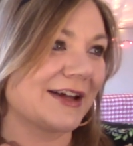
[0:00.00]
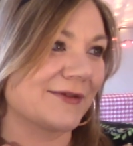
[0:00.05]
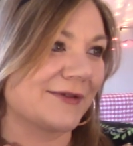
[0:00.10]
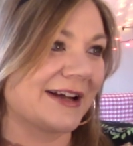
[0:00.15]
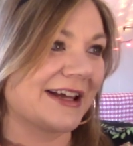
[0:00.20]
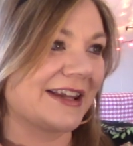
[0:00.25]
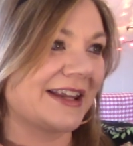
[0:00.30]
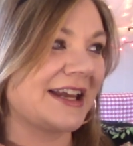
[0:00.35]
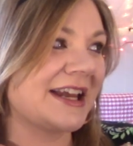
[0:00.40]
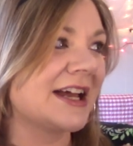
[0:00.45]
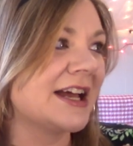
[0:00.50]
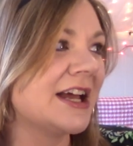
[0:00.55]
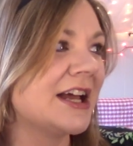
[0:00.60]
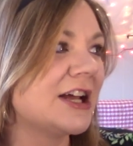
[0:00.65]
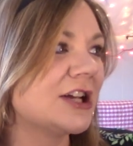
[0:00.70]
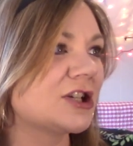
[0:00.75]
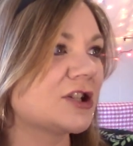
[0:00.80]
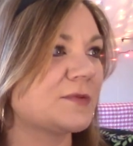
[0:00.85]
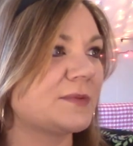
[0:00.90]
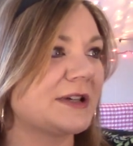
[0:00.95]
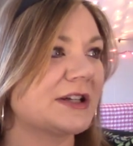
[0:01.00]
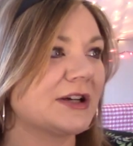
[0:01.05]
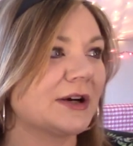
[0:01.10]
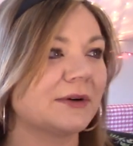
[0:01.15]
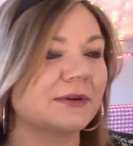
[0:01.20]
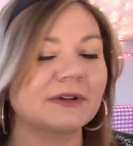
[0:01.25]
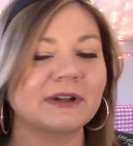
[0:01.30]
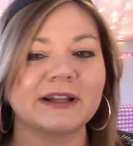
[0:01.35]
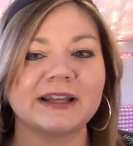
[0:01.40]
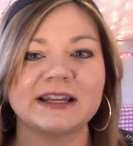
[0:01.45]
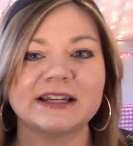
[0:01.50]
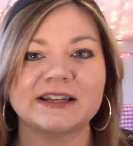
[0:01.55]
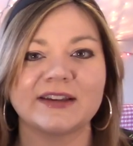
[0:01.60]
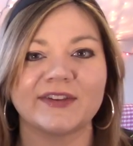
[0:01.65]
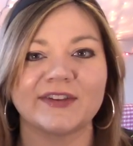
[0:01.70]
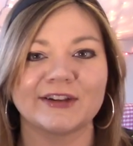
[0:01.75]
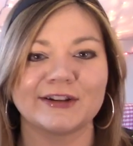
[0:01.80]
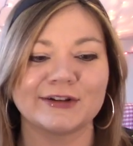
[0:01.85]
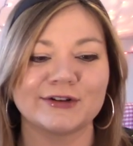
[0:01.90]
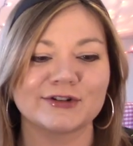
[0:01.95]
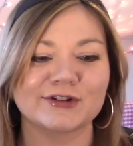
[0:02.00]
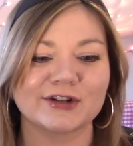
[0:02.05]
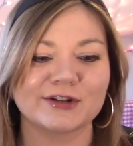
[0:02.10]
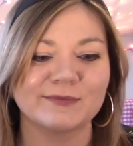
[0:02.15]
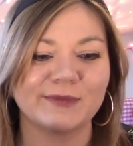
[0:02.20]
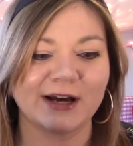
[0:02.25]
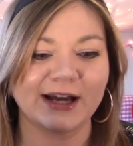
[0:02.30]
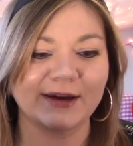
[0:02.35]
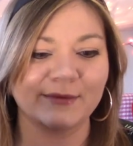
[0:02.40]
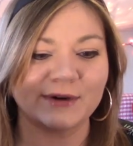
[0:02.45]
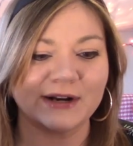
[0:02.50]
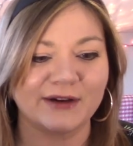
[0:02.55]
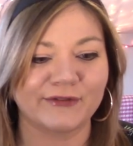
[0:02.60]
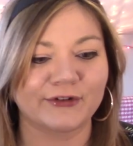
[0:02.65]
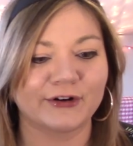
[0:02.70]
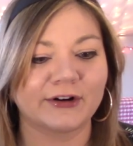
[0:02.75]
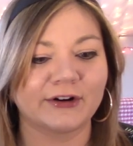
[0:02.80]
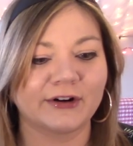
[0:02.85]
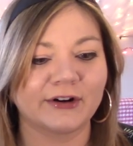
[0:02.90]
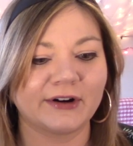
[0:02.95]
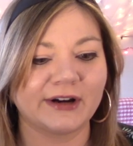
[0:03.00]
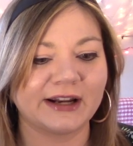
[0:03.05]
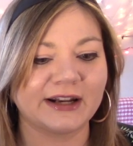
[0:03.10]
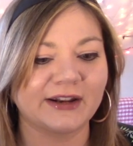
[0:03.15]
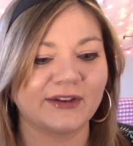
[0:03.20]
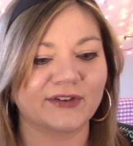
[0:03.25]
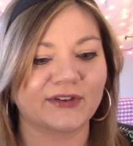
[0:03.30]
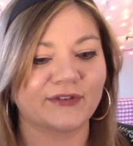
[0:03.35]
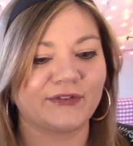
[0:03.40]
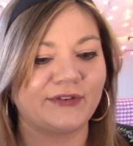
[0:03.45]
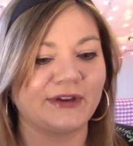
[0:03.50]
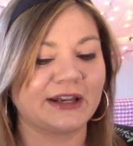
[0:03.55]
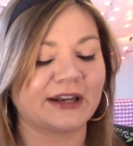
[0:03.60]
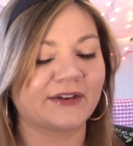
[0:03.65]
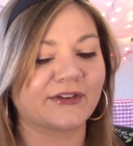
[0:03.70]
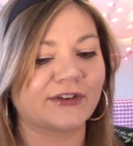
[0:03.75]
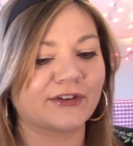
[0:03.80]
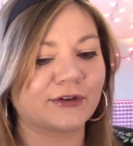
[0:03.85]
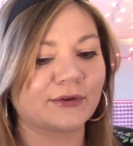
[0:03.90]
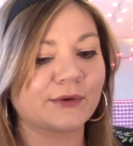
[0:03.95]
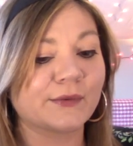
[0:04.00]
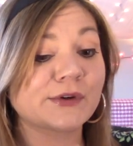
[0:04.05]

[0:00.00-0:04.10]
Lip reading: really just been totally disillusioned by whatever it is that Phoenix is doing,